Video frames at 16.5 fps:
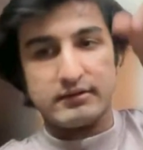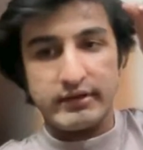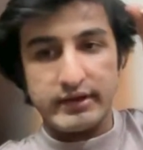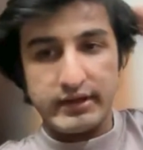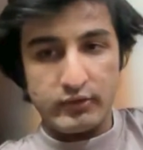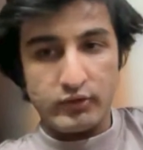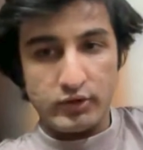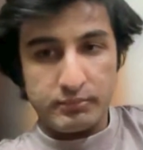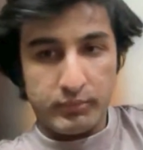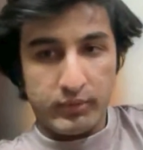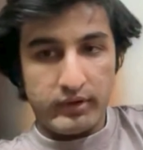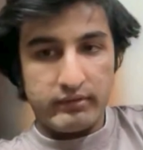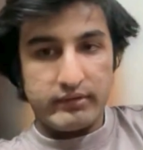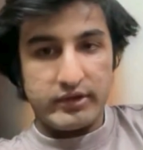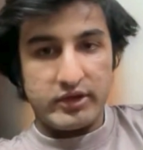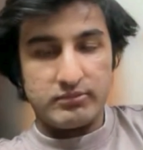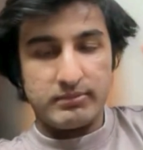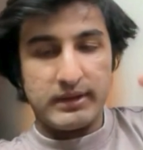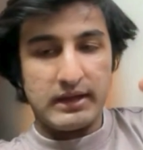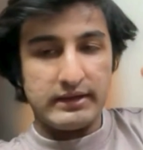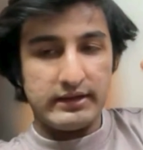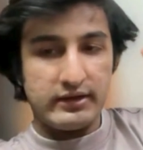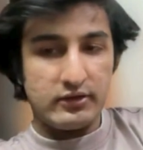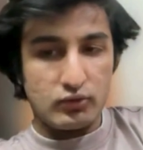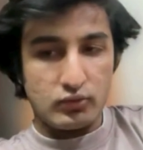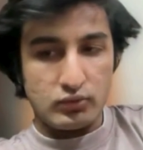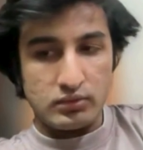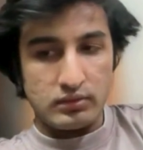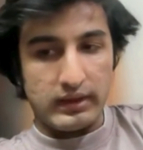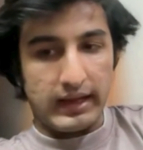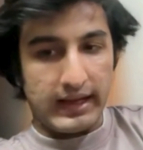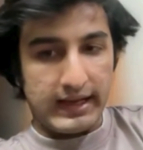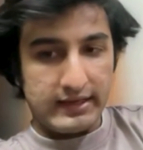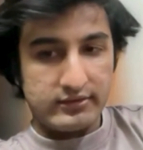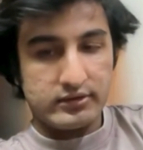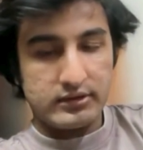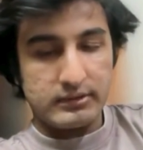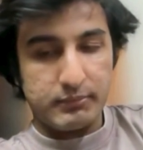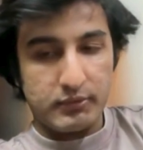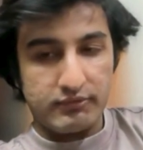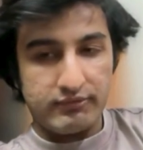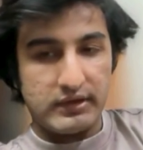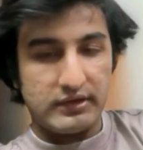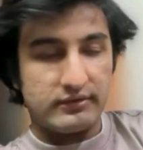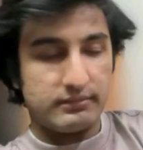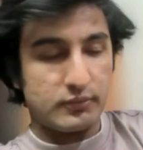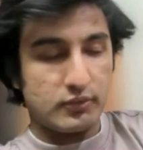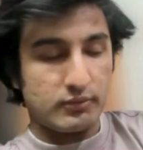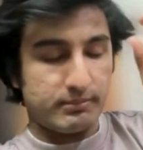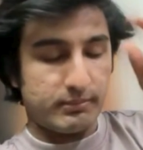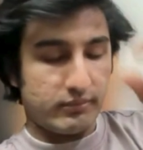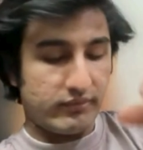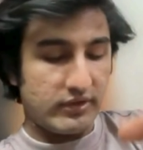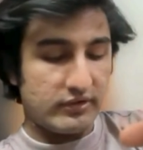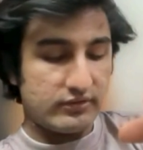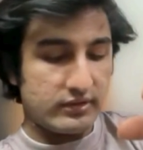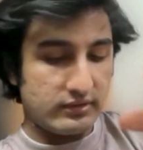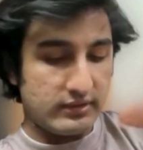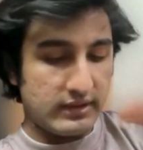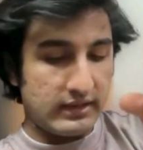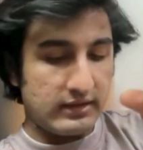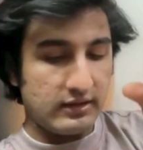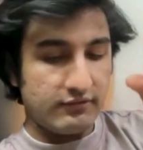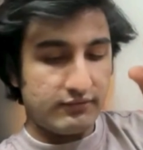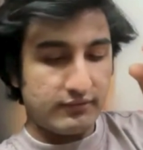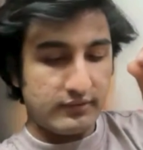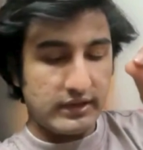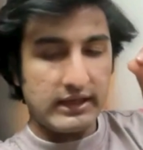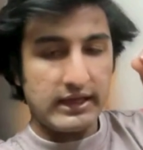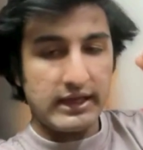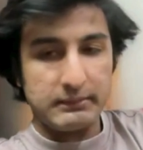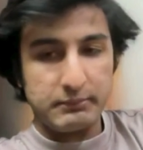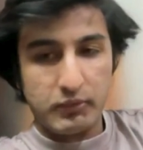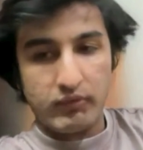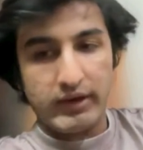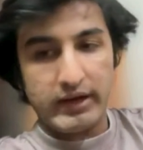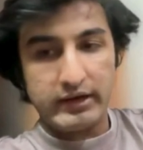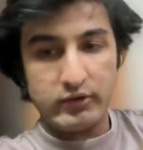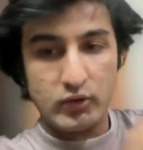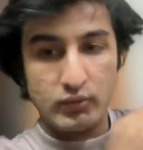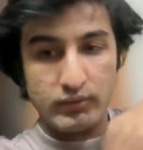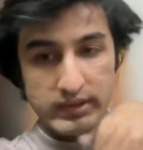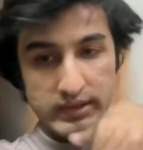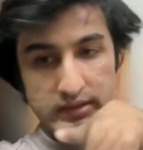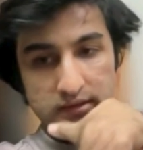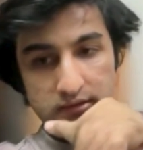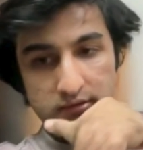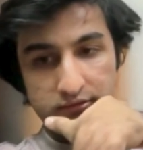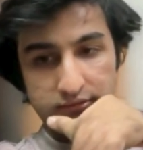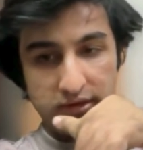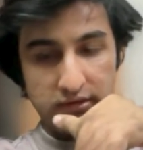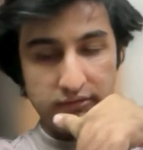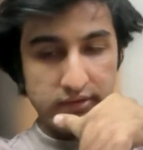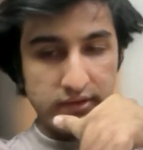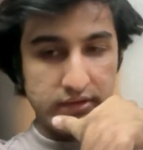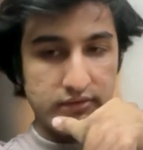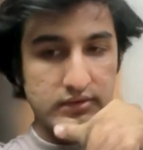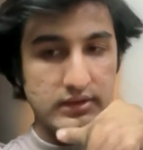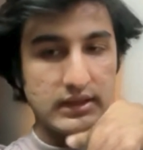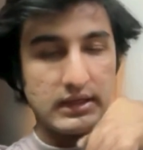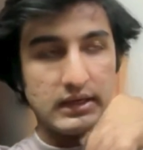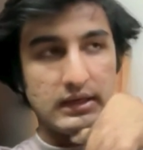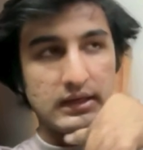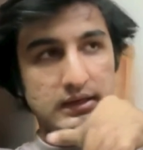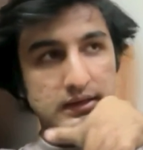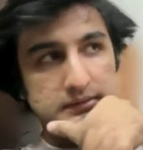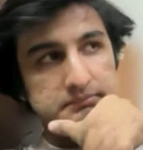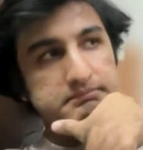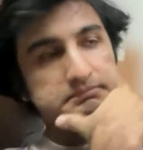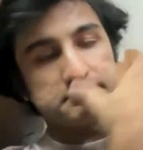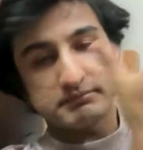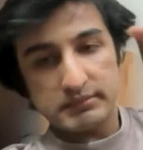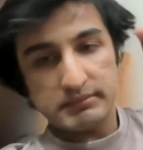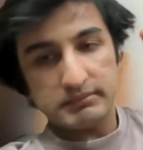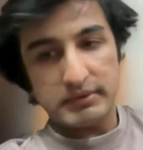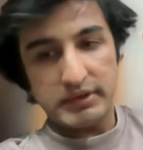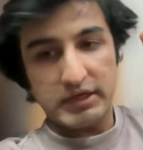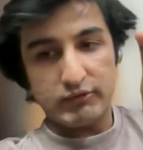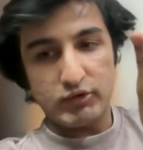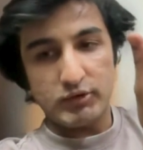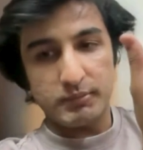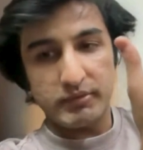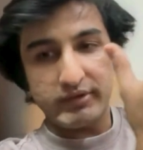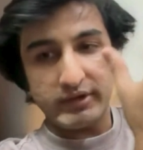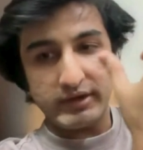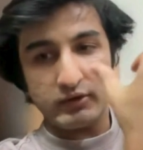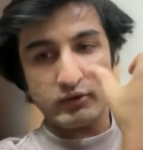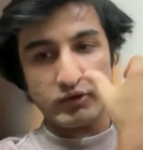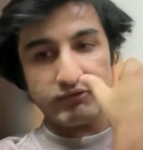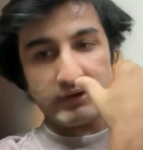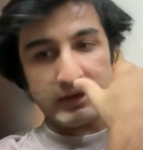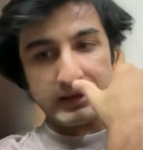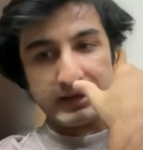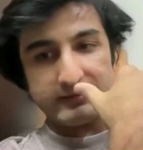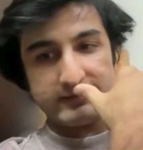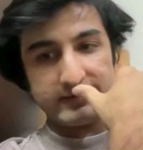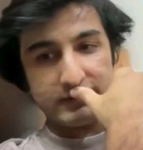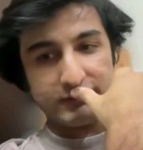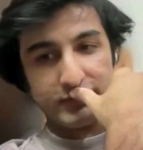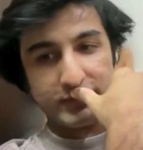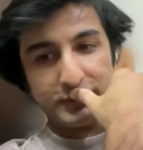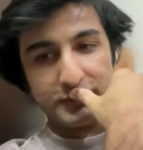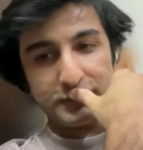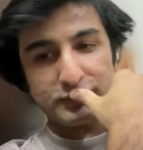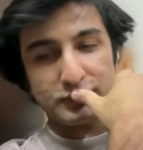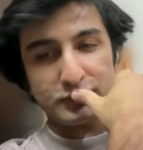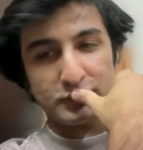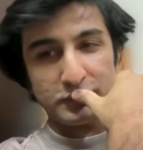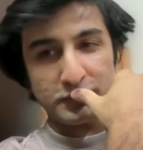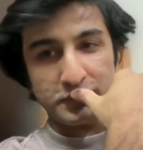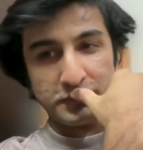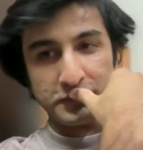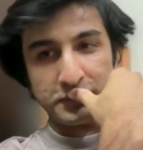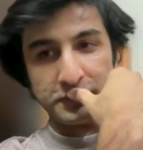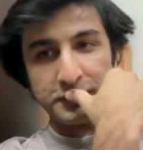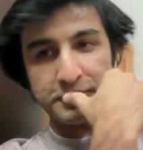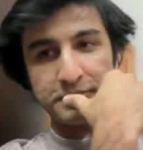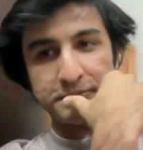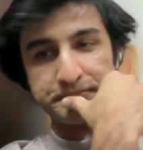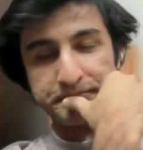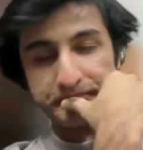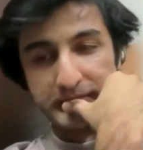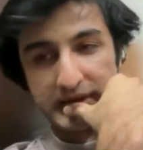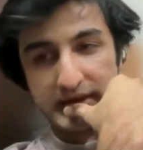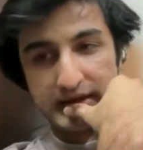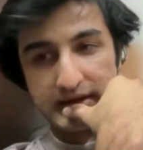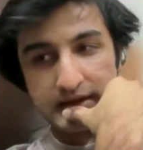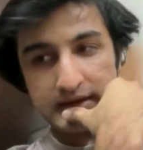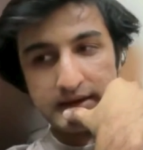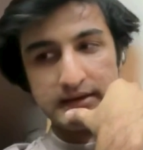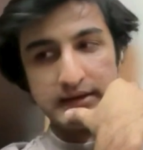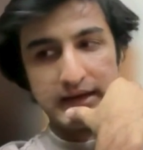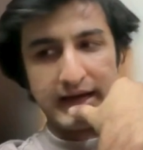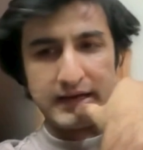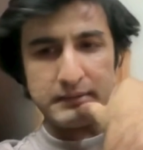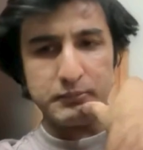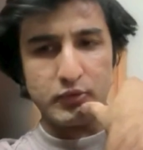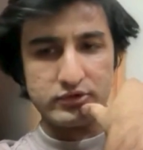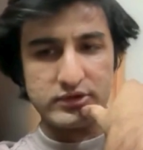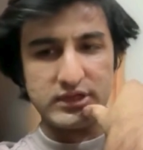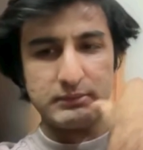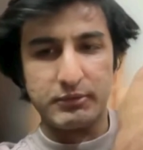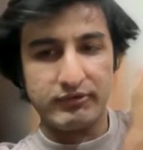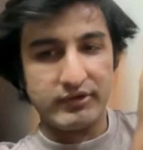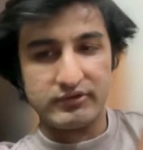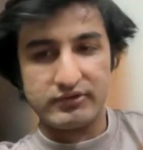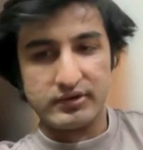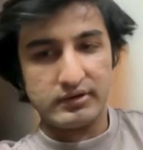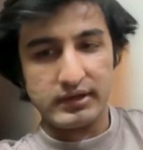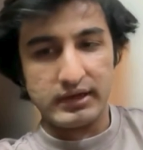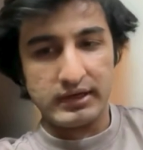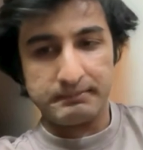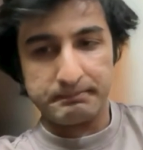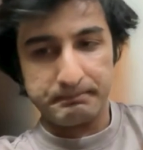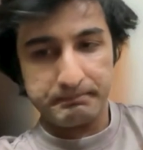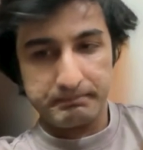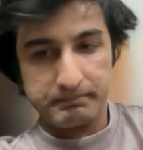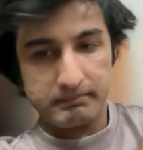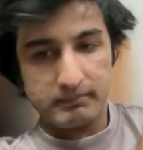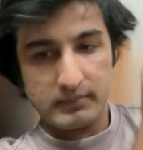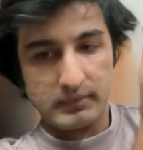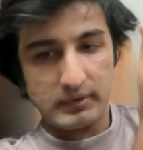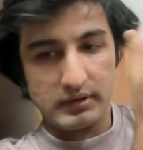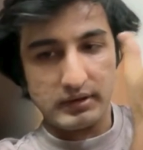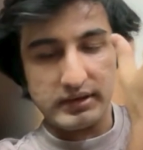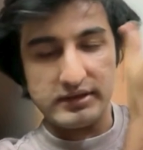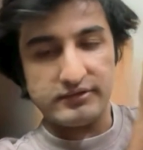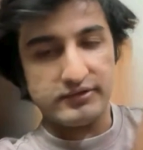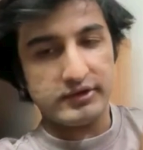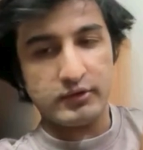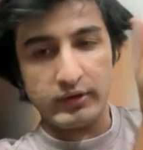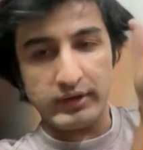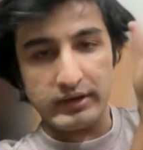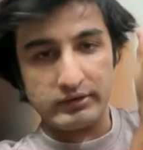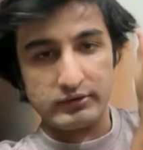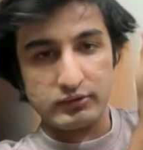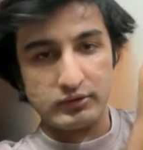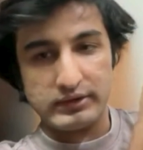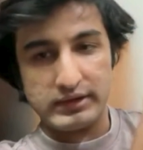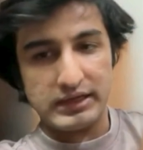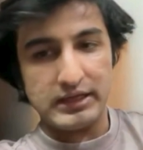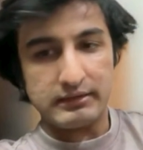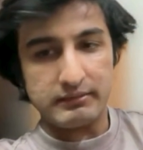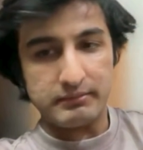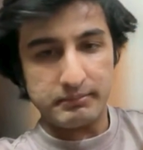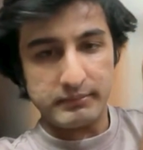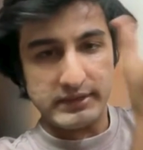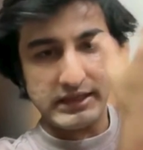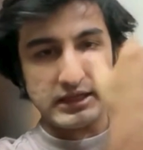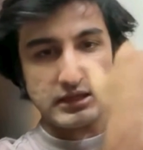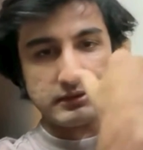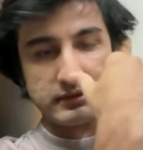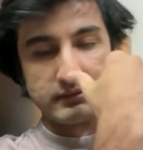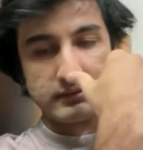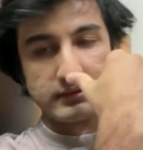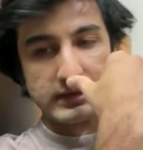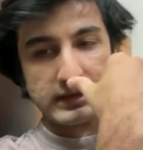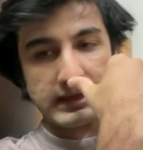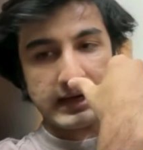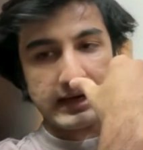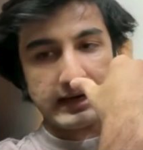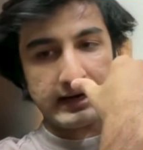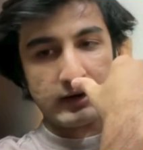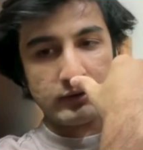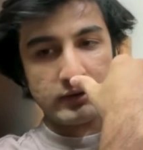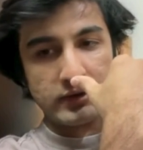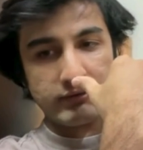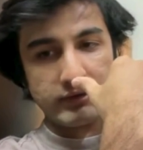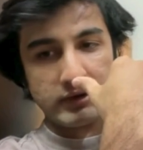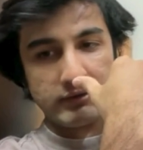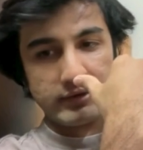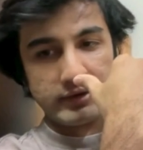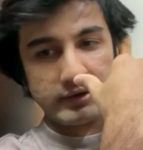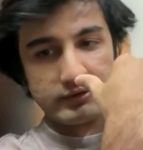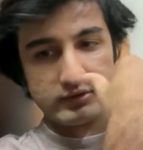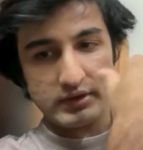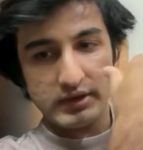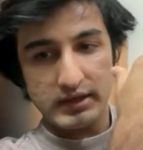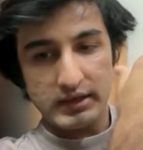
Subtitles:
a very good point raised by Ali, to ask the professor that if they can provide you with the waivers, it would be very good financially for you. So and mostly professors are easygoing, so they'll hand out the waivers